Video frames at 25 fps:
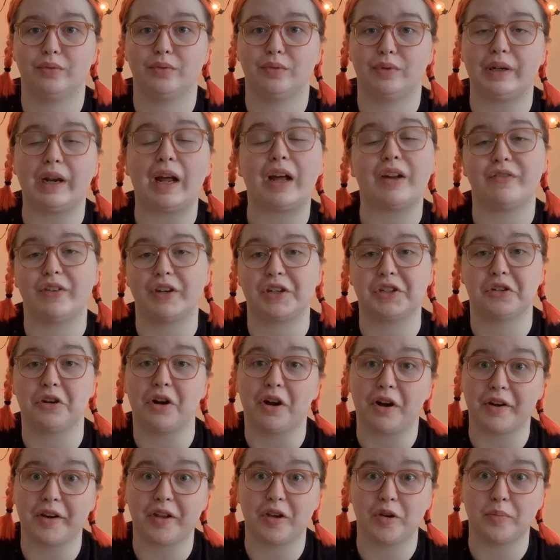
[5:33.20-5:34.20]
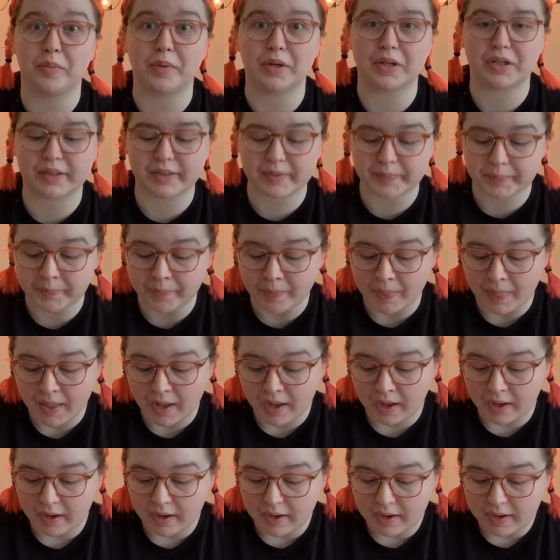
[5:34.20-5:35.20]
nonfiction audiobooks.
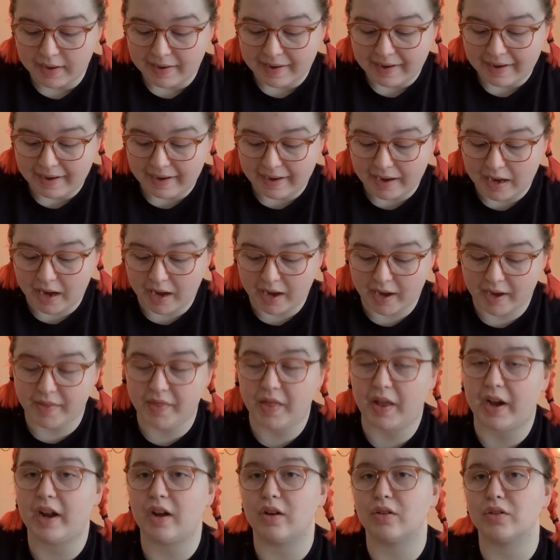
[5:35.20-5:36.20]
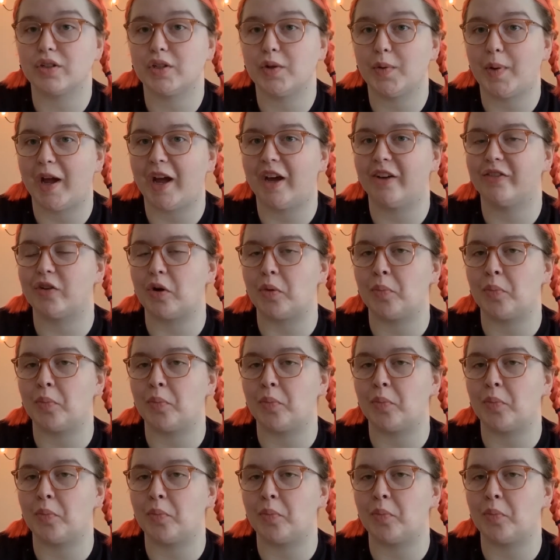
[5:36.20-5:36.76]
Then I also have